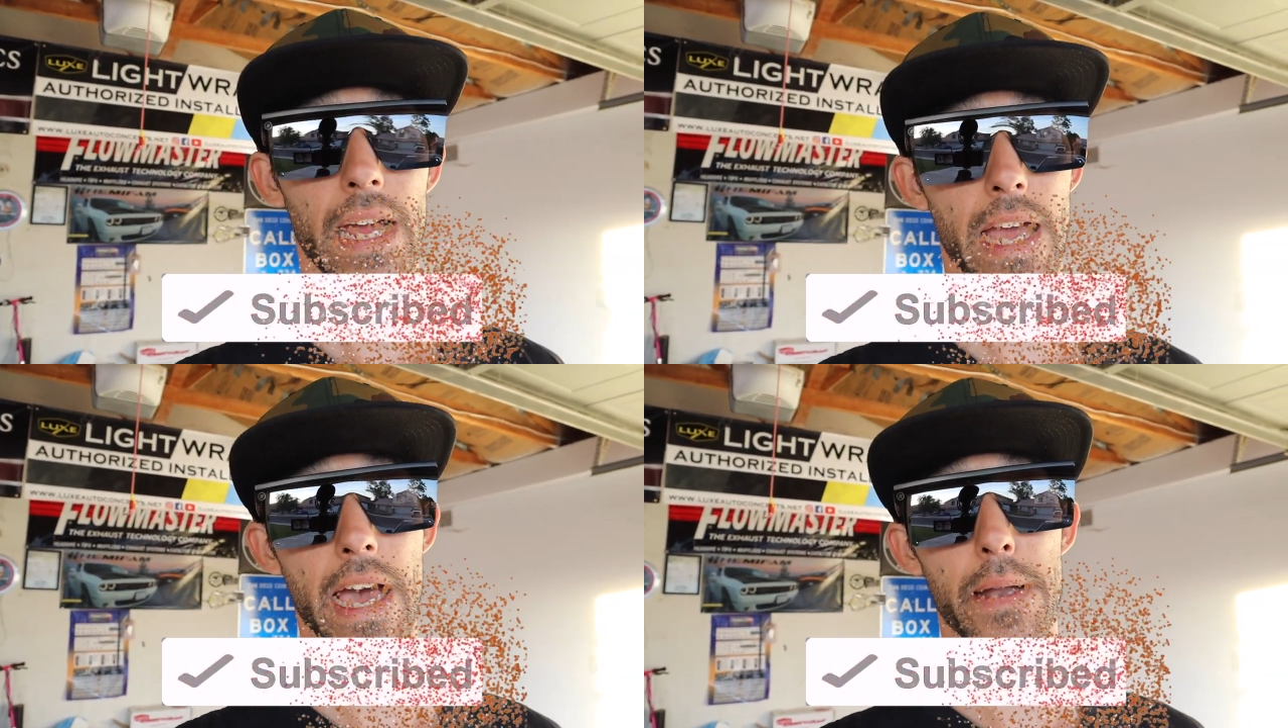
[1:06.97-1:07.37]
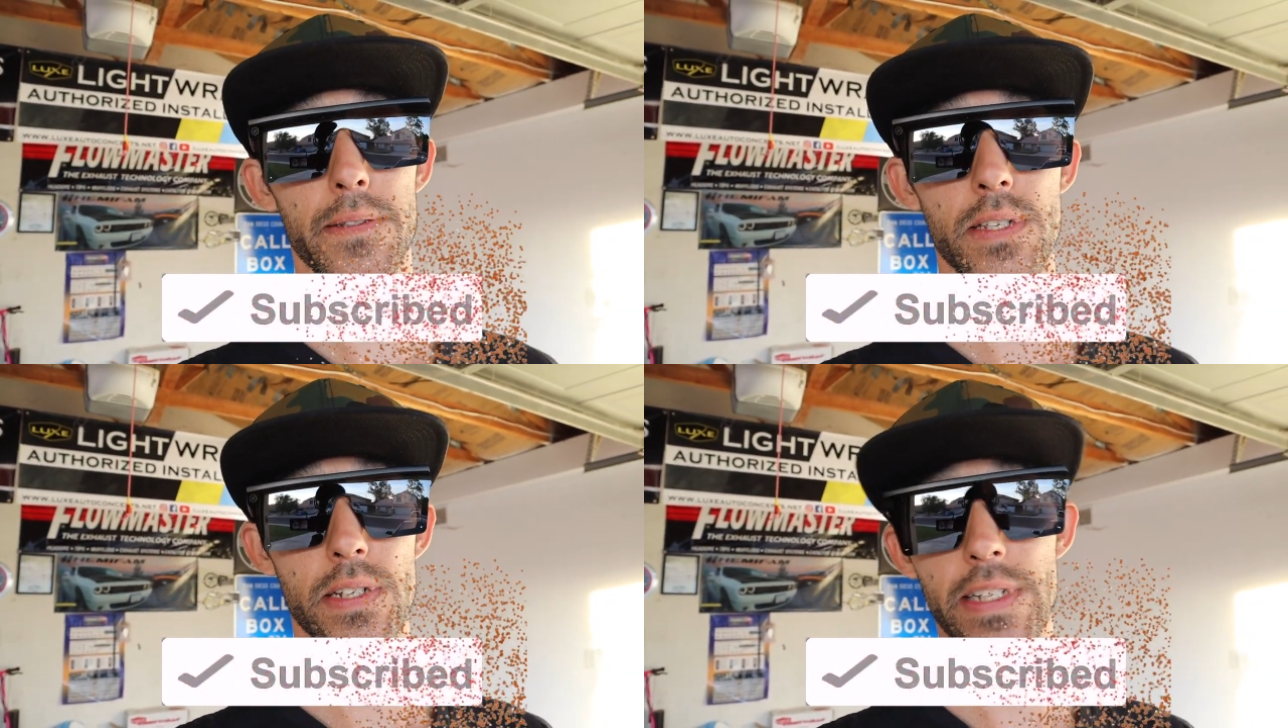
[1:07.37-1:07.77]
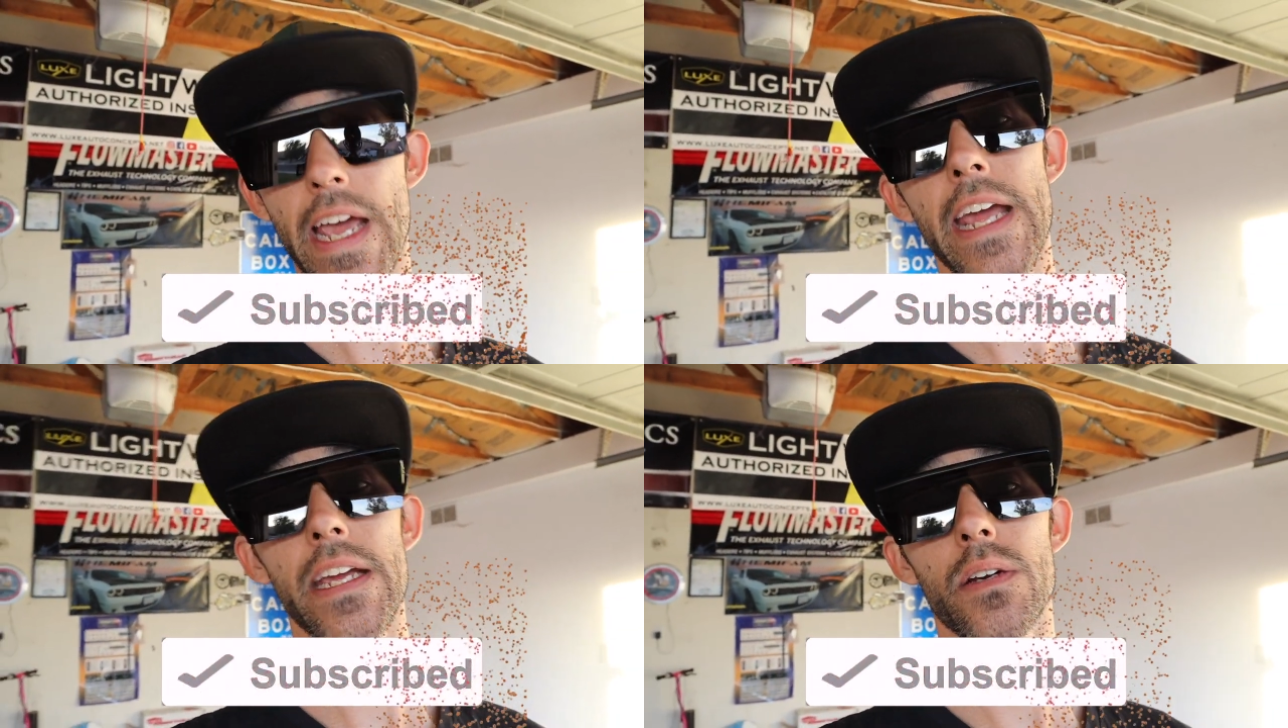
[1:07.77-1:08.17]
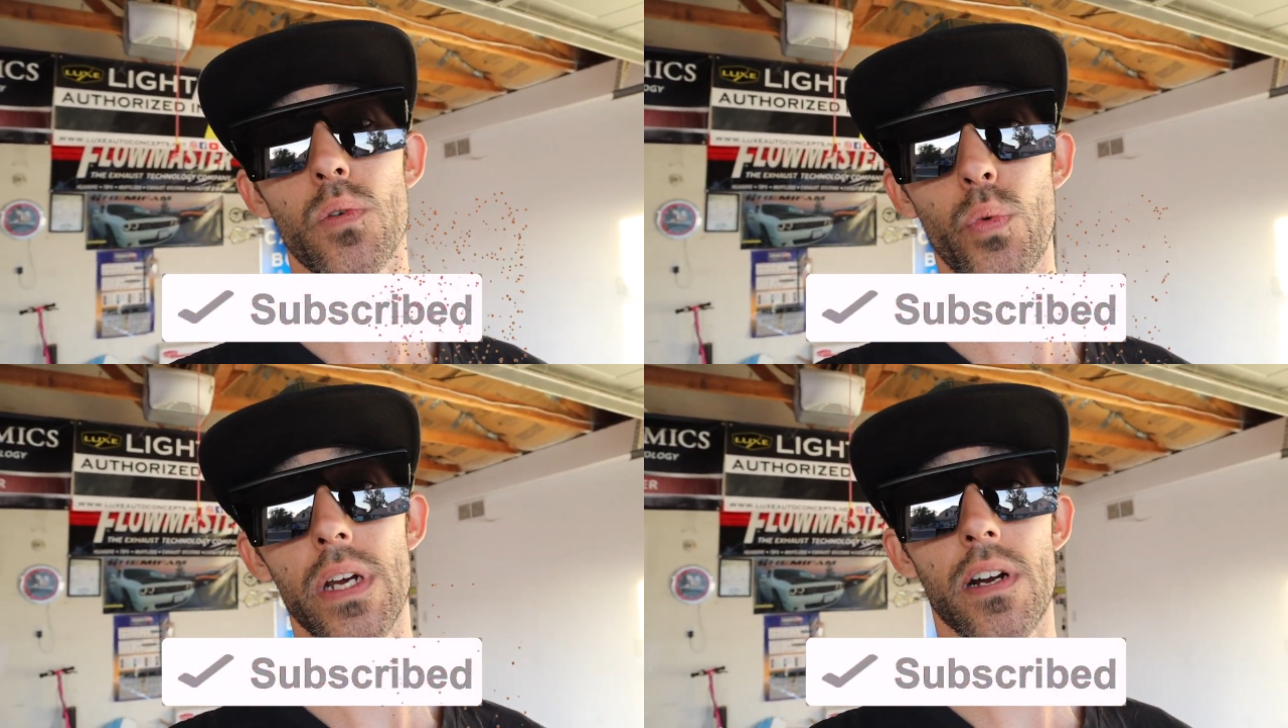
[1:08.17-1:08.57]
And today
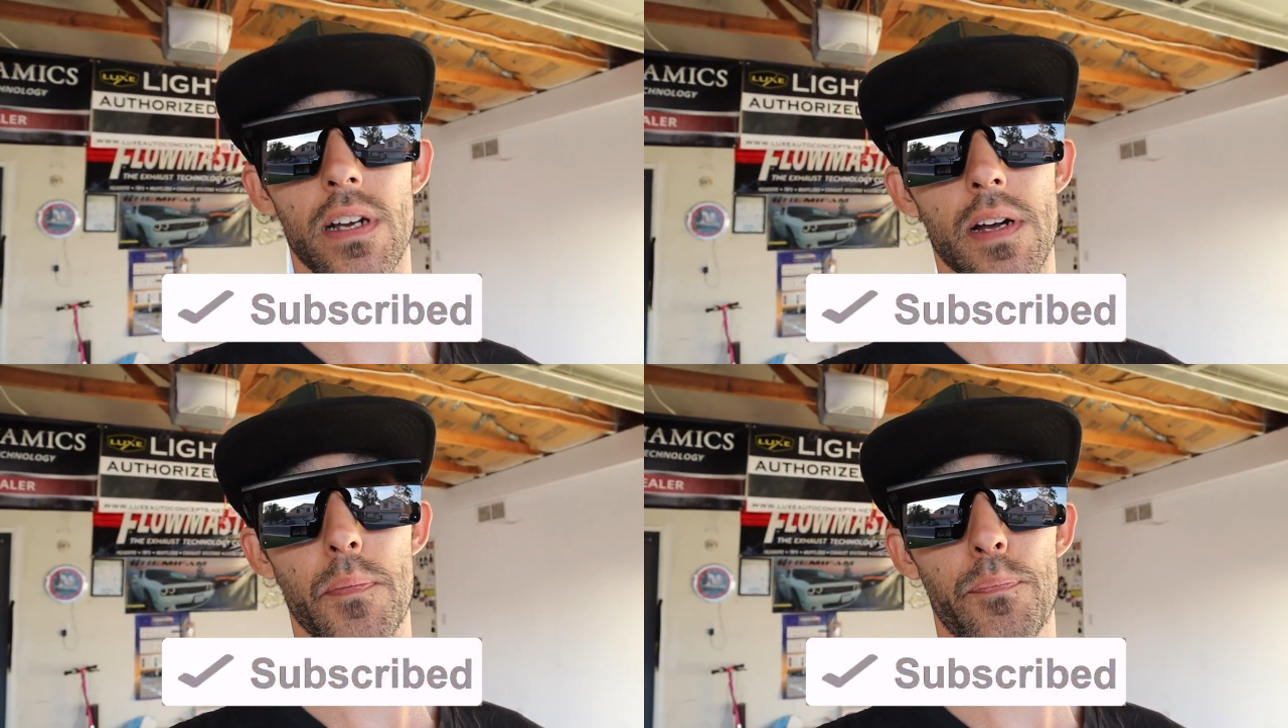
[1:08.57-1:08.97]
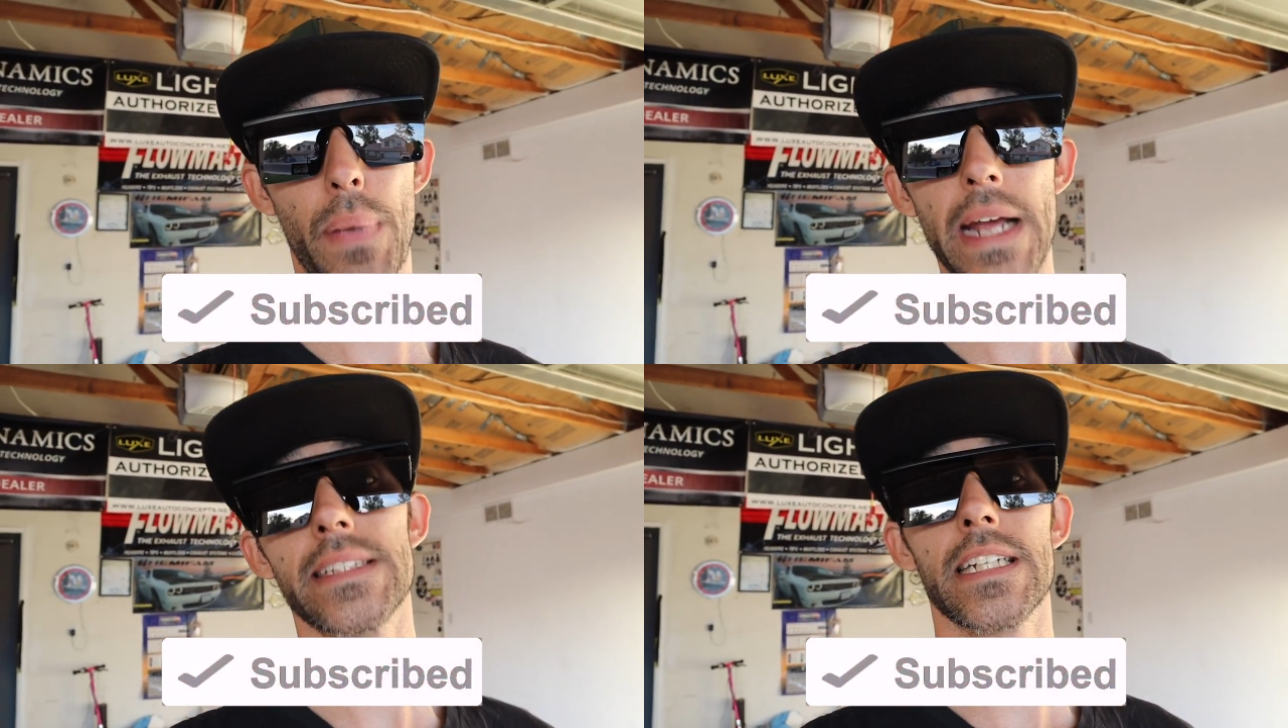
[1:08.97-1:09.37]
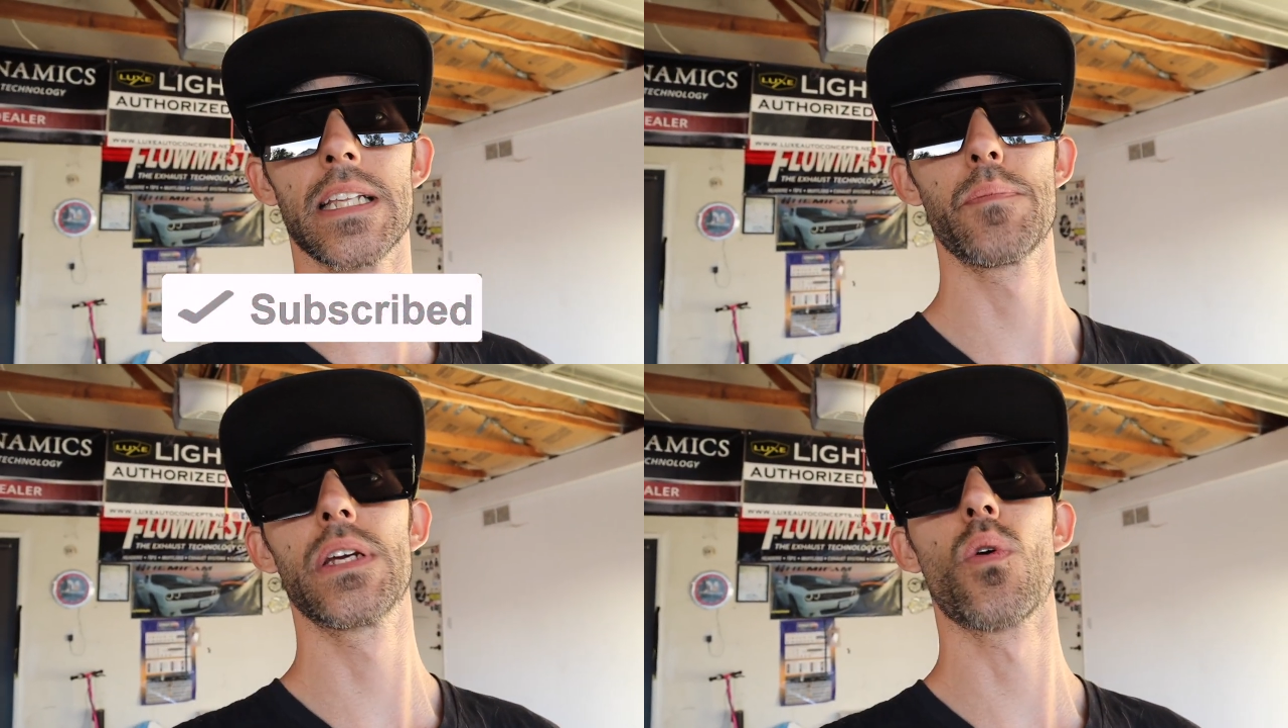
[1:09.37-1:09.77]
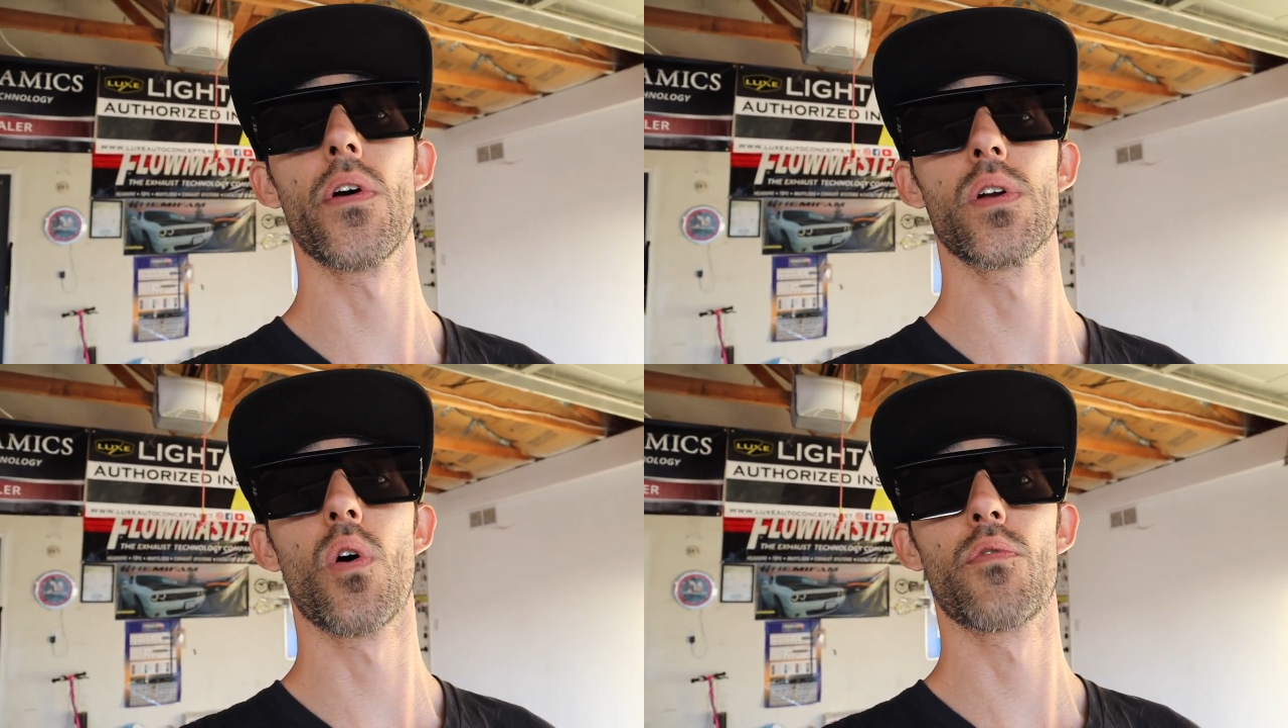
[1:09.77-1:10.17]
we are gonna basically be
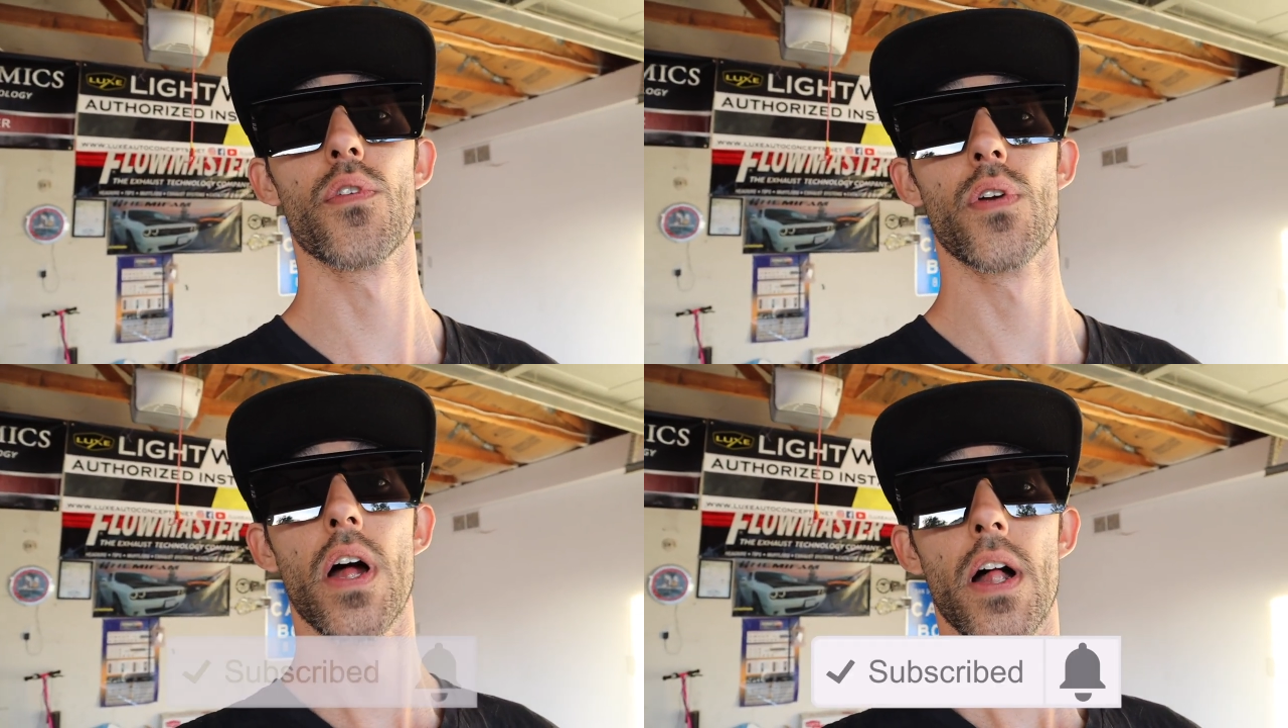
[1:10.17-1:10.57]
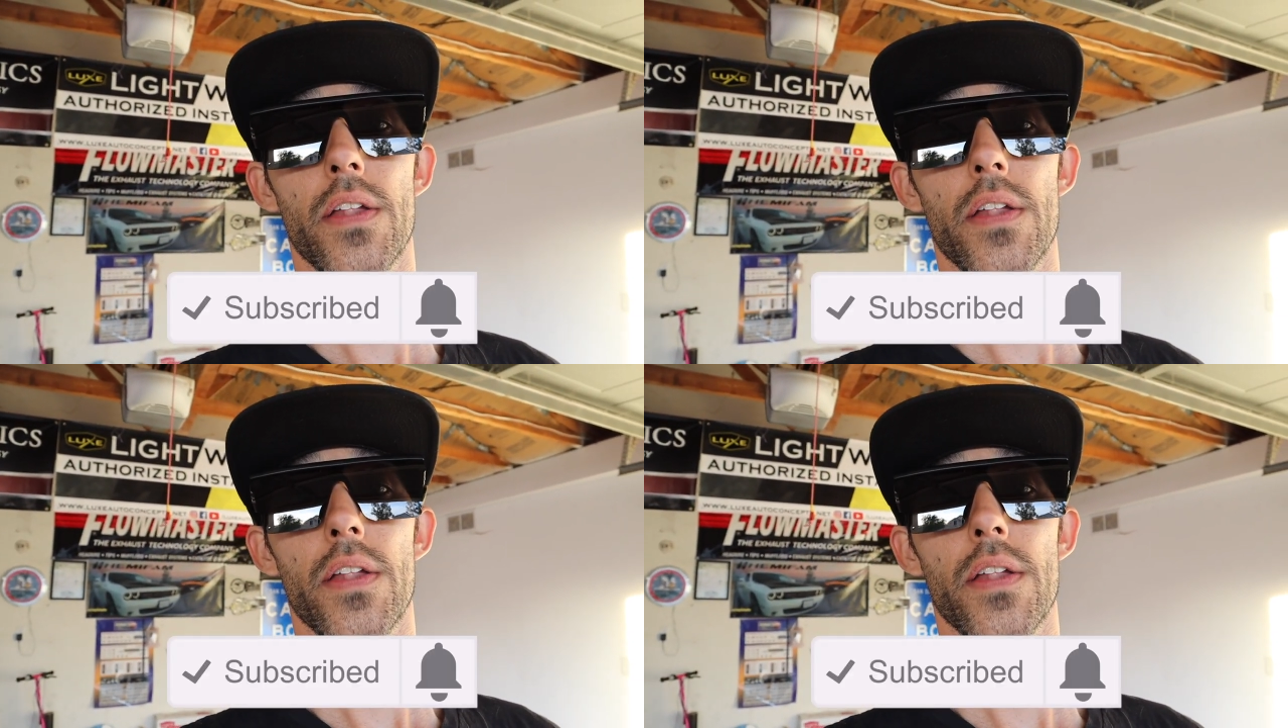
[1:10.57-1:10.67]
going over